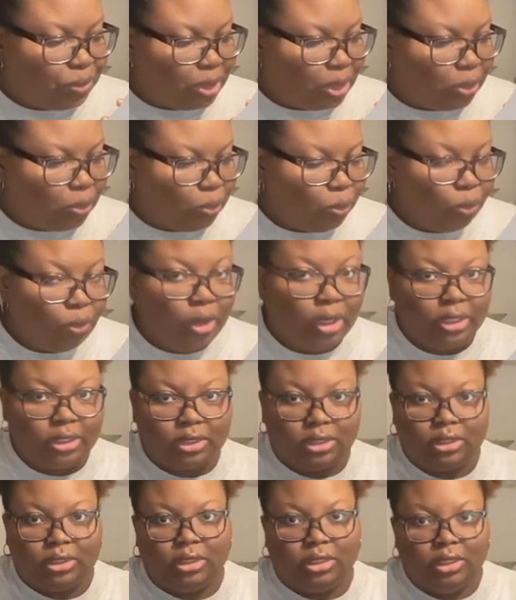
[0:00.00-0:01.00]

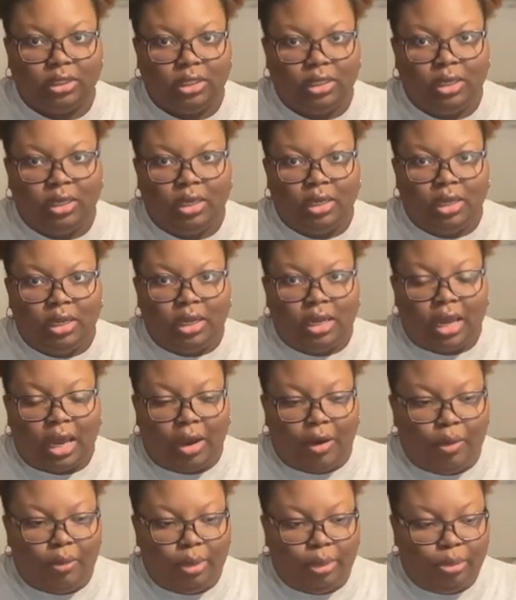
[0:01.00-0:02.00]
what
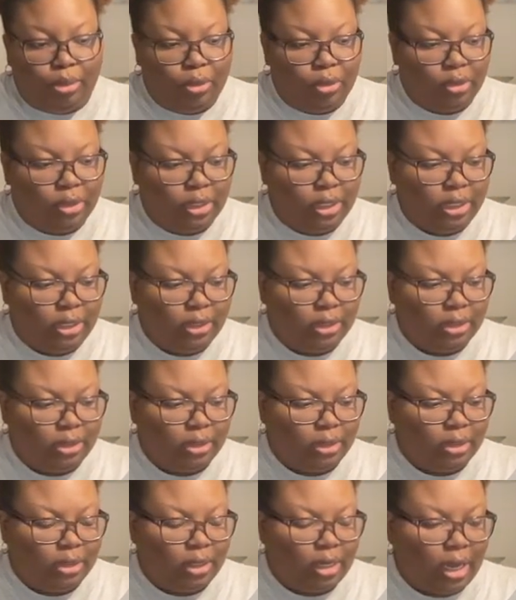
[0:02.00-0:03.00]
I will be
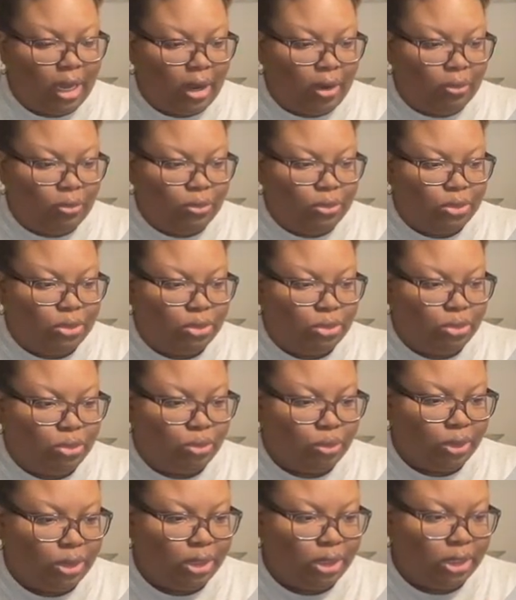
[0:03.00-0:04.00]
pulling out
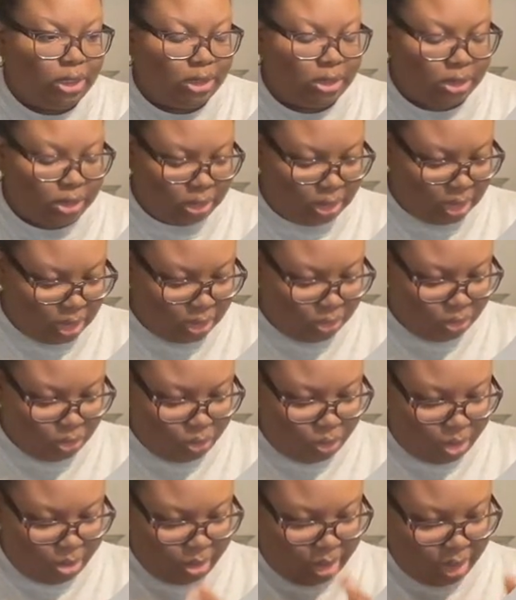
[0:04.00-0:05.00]
with this. I don't know
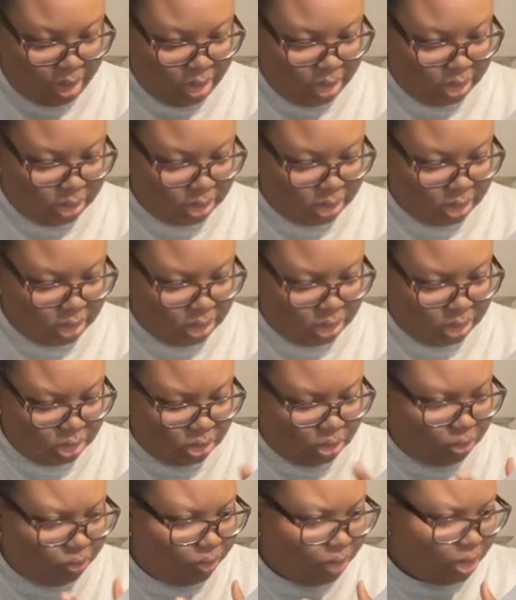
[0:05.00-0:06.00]
why my hands itch
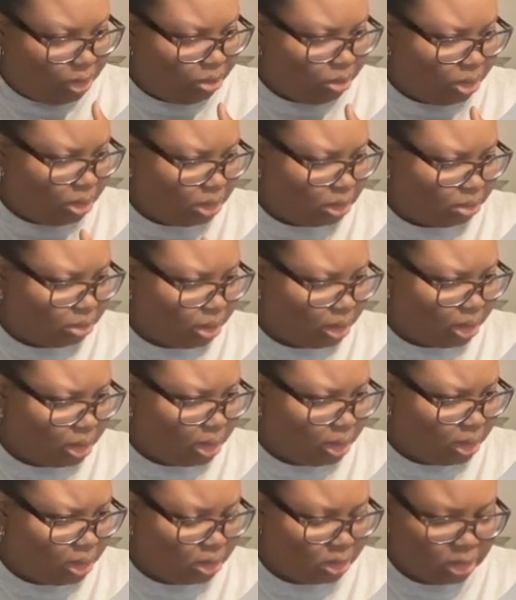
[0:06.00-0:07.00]
so very much. My
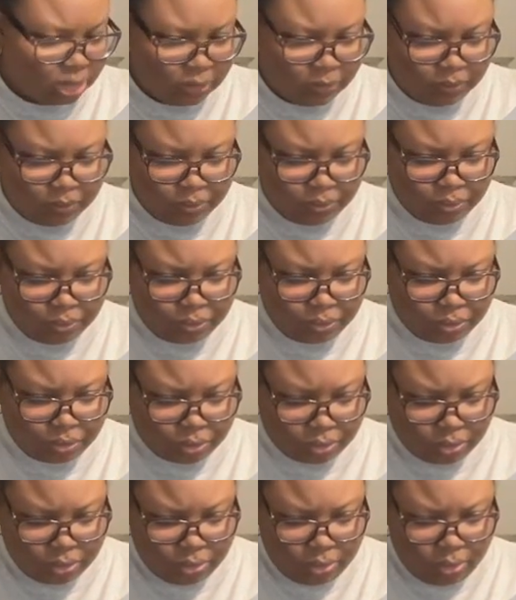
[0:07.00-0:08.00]
gosh.
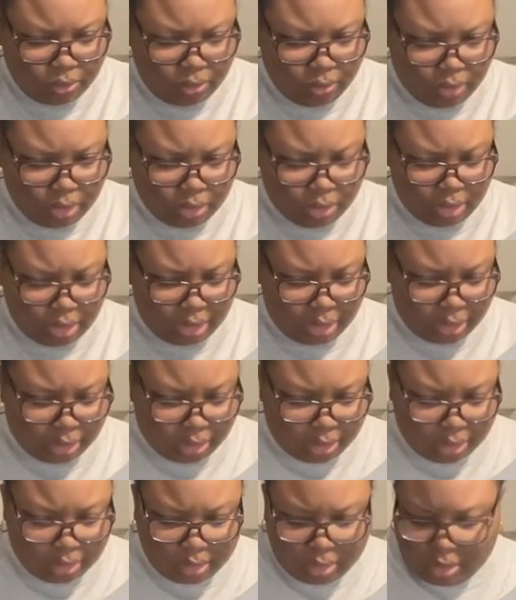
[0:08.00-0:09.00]
Okay.
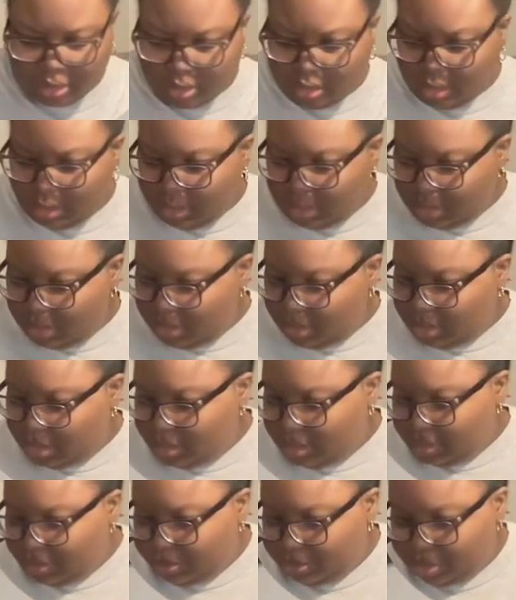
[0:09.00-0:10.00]

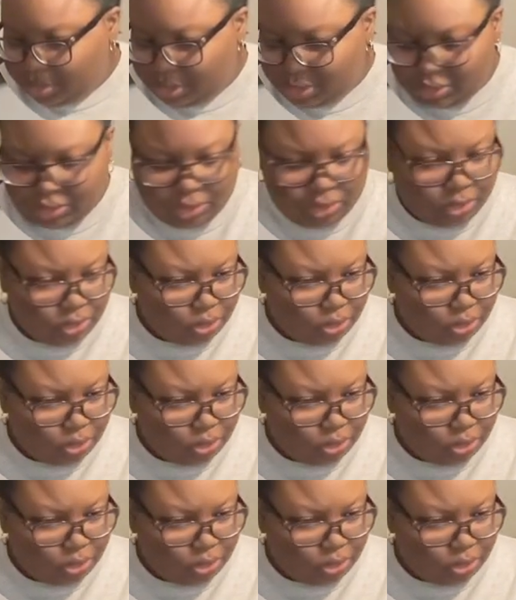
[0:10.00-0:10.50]
Put the scissors